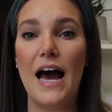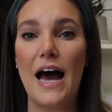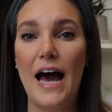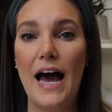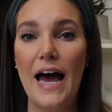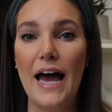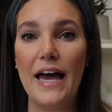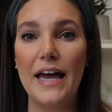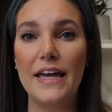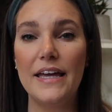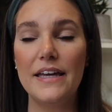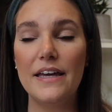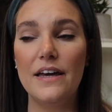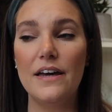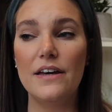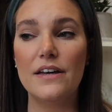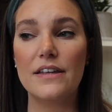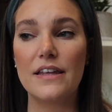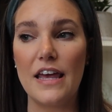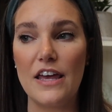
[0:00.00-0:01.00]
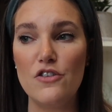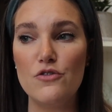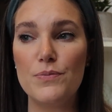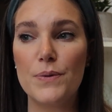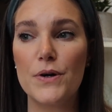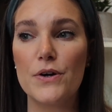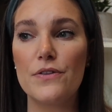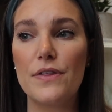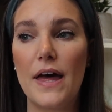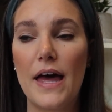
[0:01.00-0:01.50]
I gave
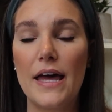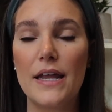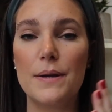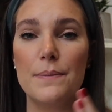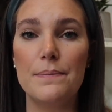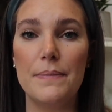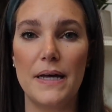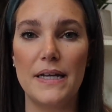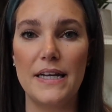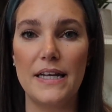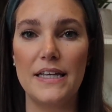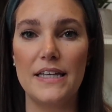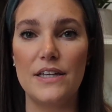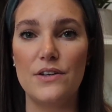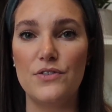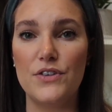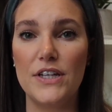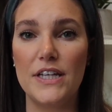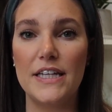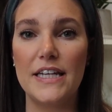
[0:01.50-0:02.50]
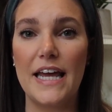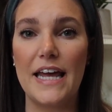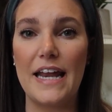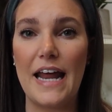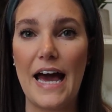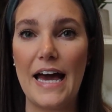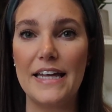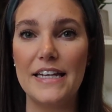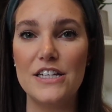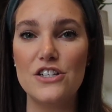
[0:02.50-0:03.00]
birth on a Monday evening and
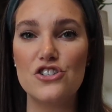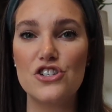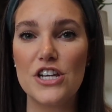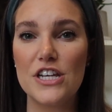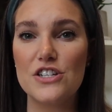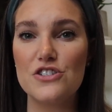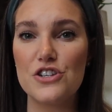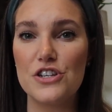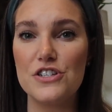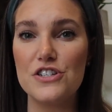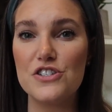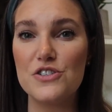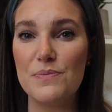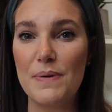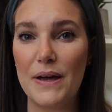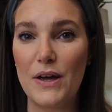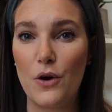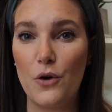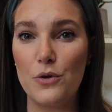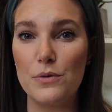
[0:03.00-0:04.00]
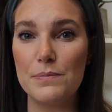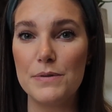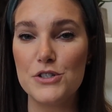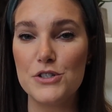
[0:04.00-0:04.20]
I didn't change into my own